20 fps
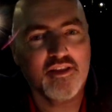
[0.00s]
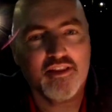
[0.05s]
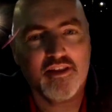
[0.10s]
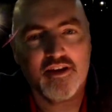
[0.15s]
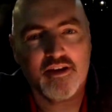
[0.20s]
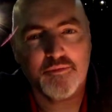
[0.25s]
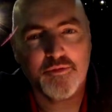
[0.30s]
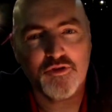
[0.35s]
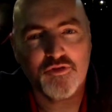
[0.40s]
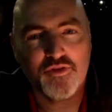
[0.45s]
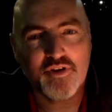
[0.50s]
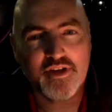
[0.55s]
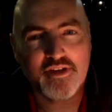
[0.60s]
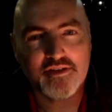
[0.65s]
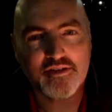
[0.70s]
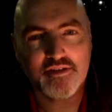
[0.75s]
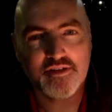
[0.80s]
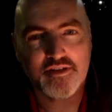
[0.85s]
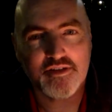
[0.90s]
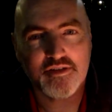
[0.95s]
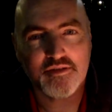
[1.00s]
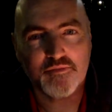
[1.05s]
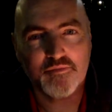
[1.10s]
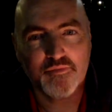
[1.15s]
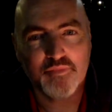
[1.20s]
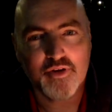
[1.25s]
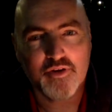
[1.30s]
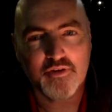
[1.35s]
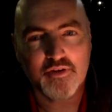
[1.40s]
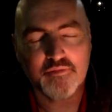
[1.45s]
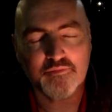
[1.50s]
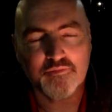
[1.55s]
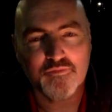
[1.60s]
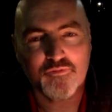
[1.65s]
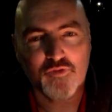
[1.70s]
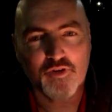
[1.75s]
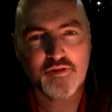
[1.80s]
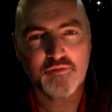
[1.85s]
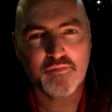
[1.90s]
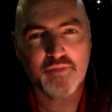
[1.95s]
And let me read this poem
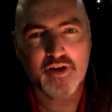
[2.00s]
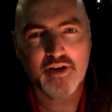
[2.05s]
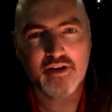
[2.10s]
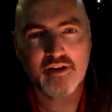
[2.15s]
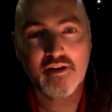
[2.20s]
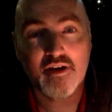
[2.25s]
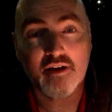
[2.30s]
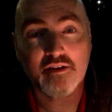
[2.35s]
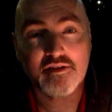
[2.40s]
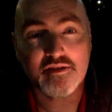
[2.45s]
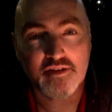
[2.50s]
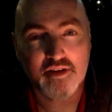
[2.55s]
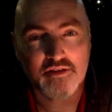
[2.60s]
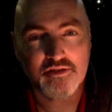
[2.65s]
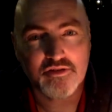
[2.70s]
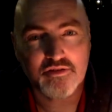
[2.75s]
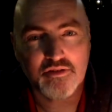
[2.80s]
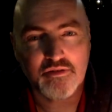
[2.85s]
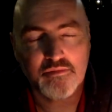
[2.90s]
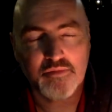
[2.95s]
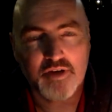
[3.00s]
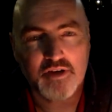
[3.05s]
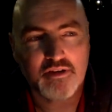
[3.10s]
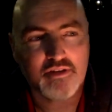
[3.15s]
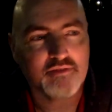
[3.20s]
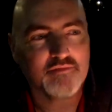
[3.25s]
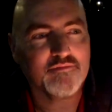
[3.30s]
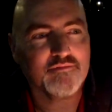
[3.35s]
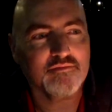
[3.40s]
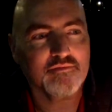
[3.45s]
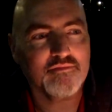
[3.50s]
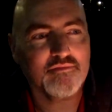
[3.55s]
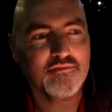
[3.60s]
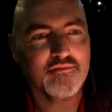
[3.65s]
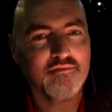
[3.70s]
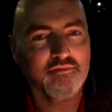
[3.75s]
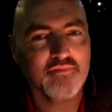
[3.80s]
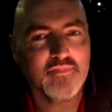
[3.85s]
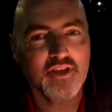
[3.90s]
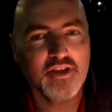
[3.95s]
written by a 9th century monk.
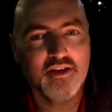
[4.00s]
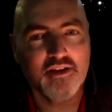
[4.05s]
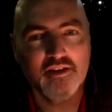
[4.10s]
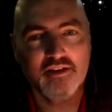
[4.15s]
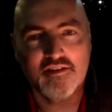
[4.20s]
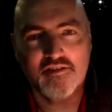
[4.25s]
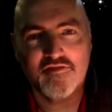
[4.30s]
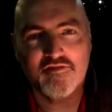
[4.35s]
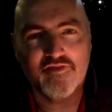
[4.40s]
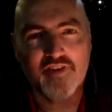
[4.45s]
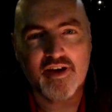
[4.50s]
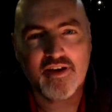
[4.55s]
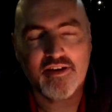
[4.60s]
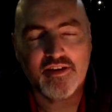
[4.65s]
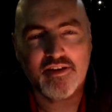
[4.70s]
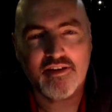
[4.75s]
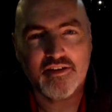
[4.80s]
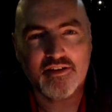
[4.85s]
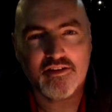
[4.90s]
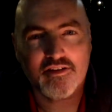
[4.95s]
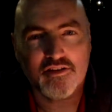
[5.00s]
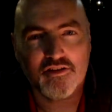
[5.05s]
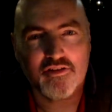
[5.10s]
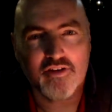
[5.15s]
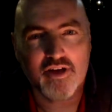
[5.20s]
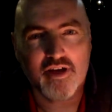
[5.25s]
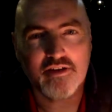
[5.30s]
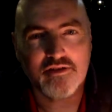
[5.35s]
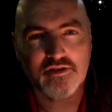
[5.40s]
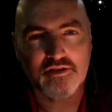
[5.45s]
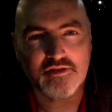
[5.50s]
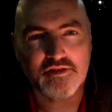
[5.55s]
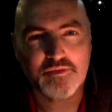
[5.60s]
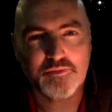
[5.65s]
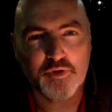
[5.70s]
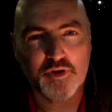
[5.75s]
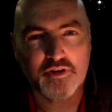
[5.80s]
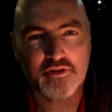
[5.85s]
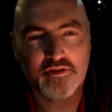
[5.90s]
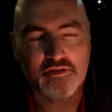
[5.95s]
Veni Creator
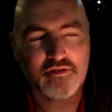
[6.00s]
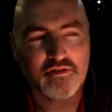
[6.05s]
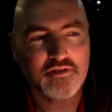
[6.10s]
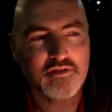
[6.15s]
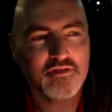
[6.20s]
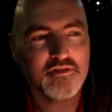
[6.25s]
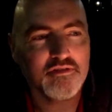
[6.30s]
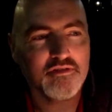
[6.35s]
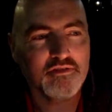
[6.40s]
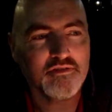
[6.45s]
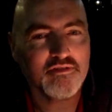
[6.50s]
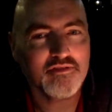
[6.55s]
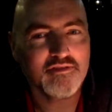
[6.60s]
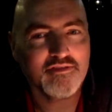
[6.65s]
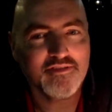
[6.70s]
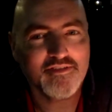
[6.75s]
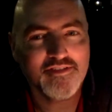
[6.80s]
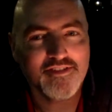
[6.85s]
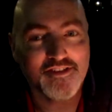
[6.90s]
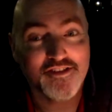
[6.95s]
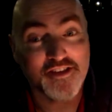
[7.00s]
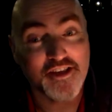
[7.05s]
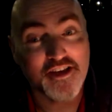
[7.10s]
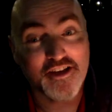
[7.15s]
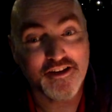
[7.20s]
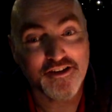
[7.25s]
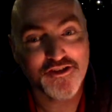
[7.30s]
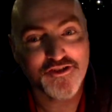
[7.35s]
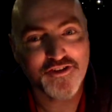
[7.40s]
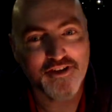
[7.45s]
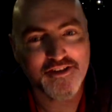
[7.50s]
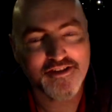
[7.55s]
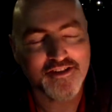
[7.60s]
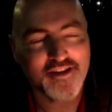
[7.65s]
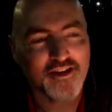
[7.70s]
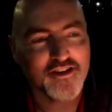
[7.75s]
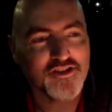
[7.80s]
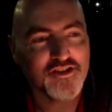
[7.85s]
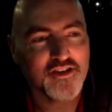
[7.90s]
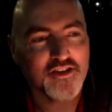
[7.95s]
Spiritus is the English
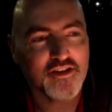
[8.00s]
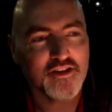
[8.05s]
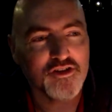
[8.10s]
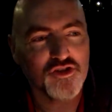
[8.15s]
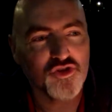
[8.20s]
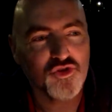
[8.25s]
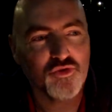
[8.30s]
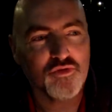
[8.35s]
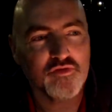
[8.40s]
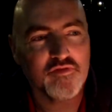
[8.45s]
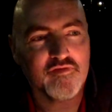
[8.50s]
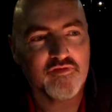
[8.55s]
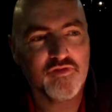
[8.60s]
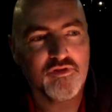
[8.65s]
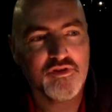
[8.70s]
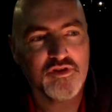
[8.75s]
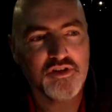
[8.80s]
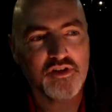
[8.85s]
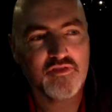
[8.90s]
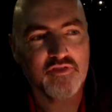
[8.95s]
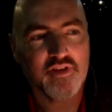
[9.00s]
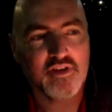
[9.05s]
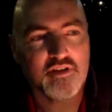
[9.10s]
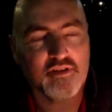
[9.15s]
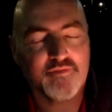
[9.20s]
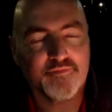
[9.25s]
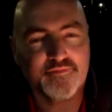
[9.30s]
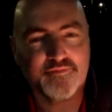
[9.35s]
translation and shortened version of it.